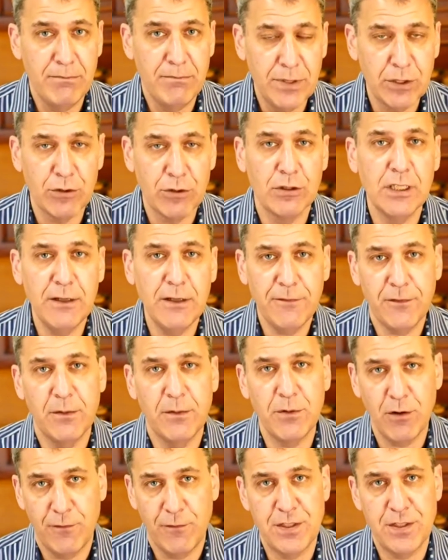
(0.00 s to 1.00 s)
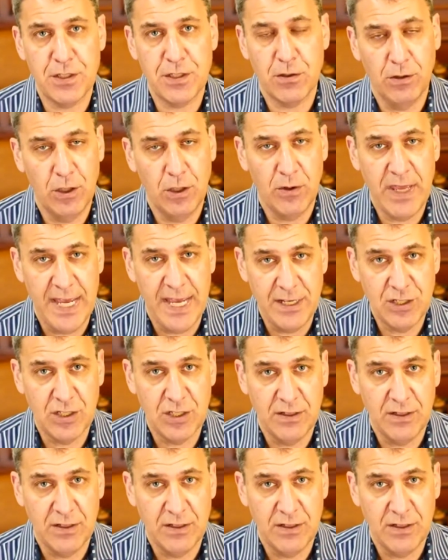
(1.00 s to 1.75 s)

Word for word: merely from your physical location.